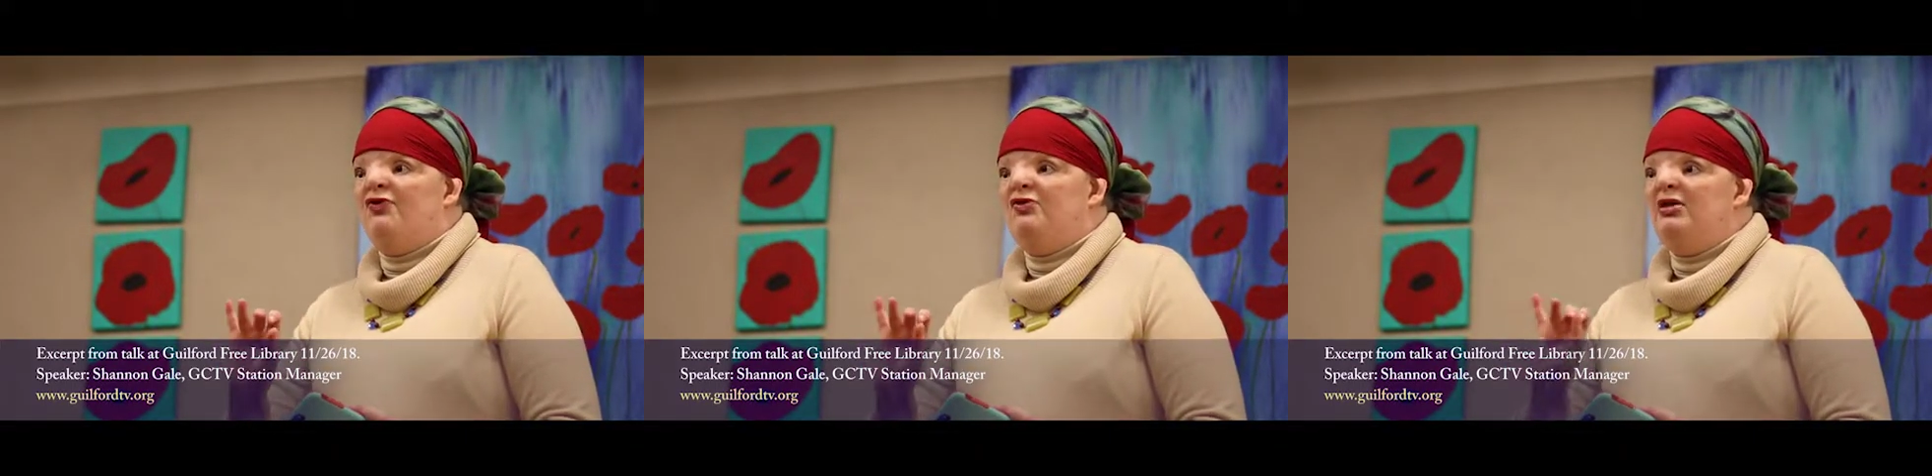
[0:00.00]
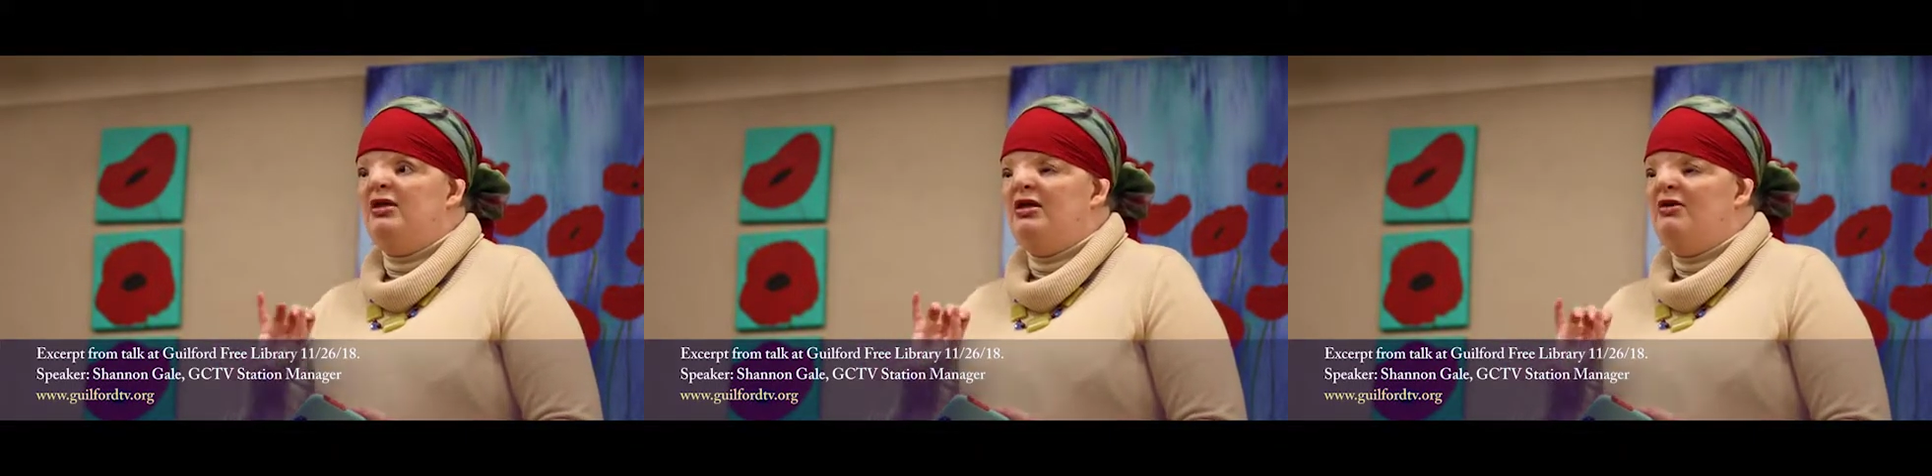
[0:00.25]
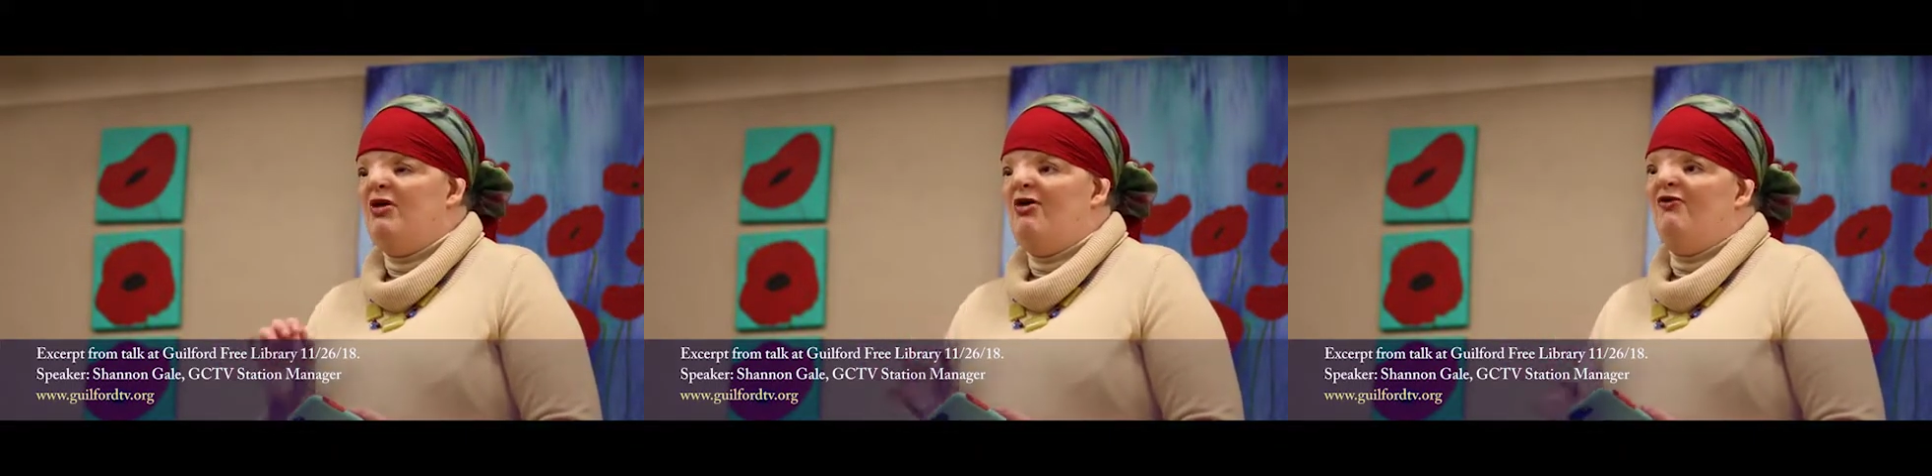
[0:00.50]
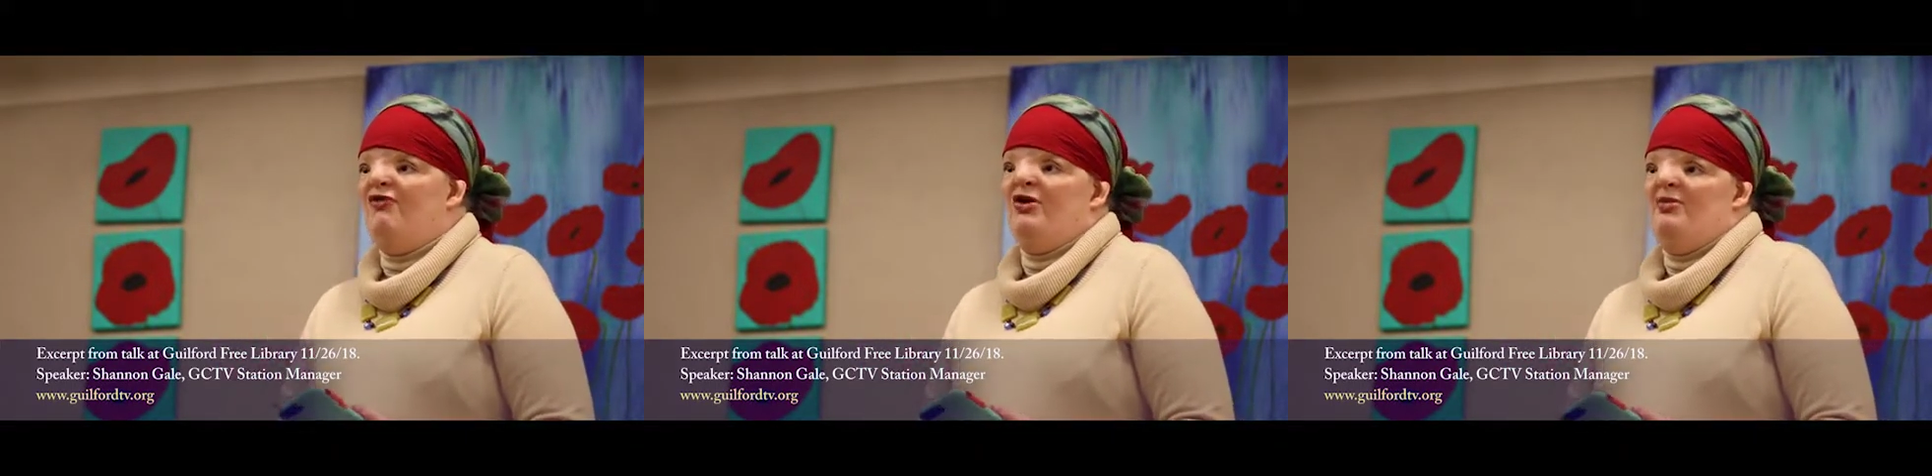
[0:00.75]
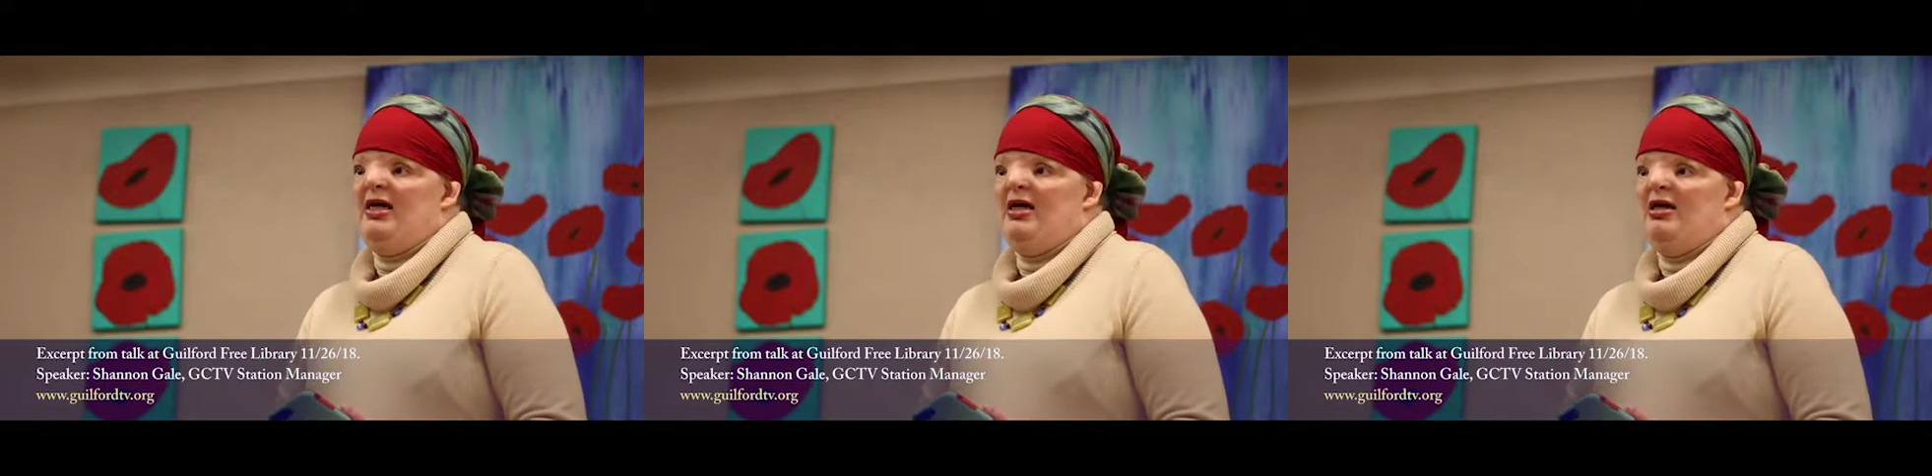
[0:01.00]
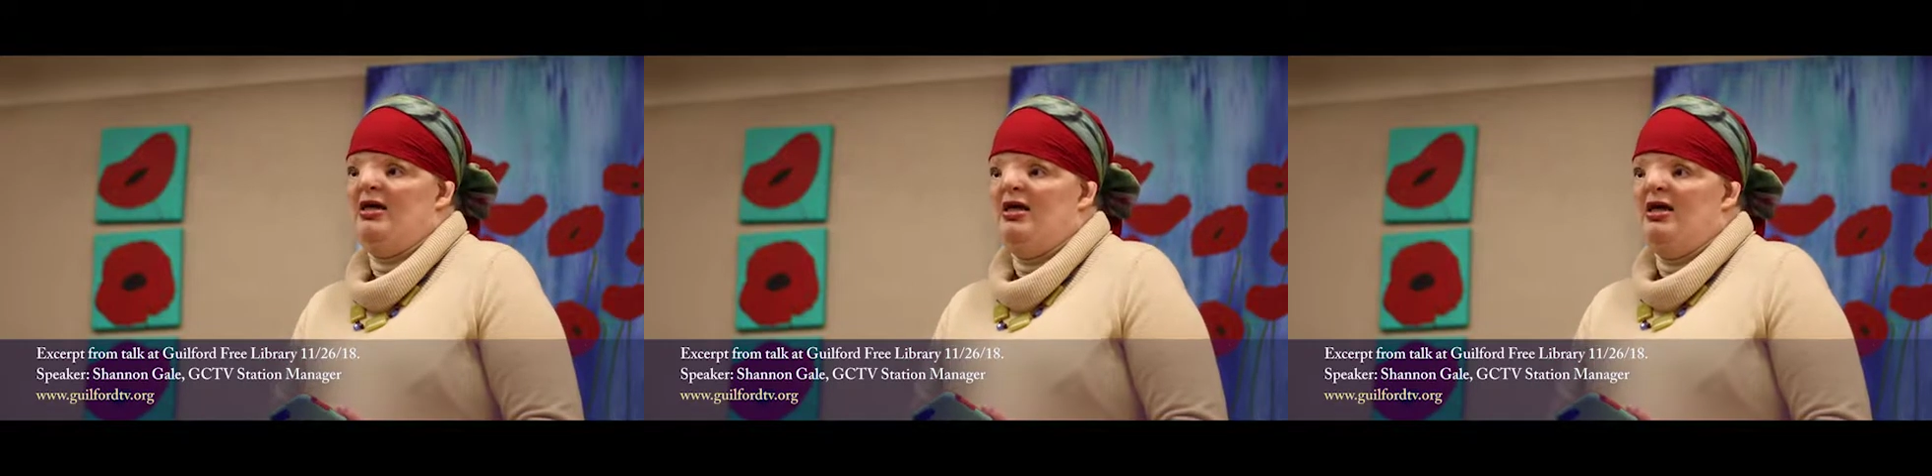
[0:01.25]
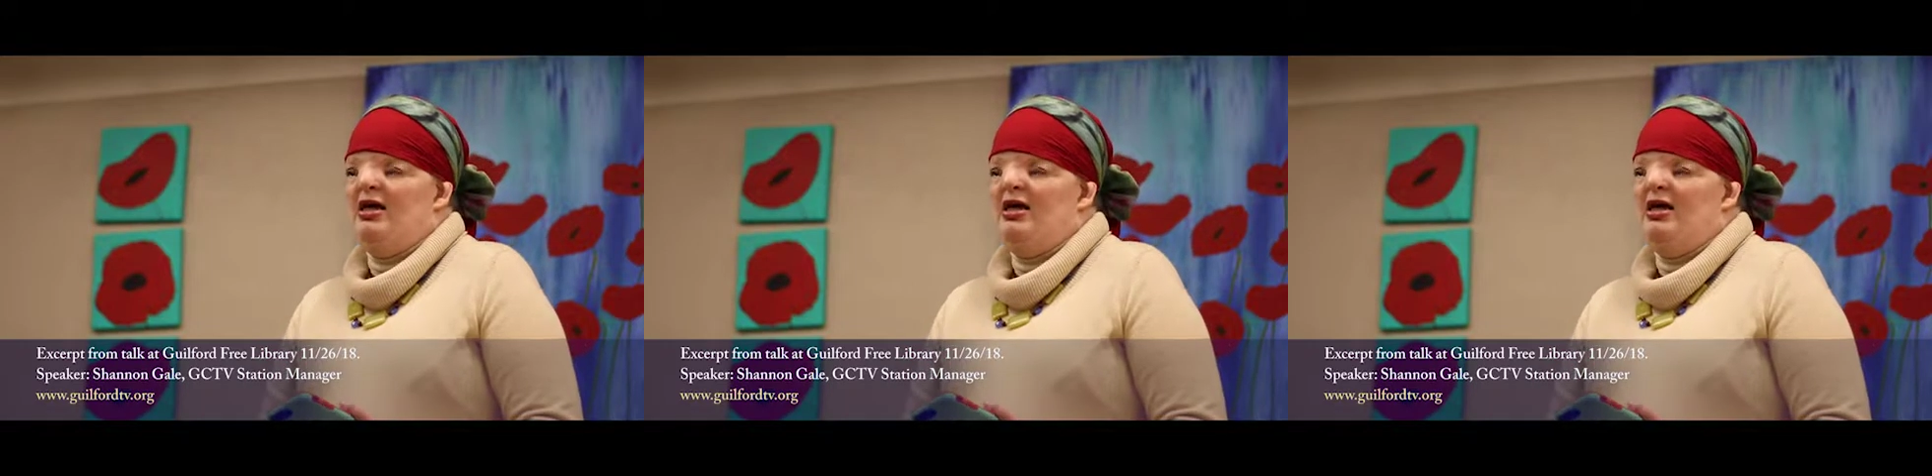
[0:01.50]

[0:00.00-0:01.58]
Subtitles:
fluidly while filming,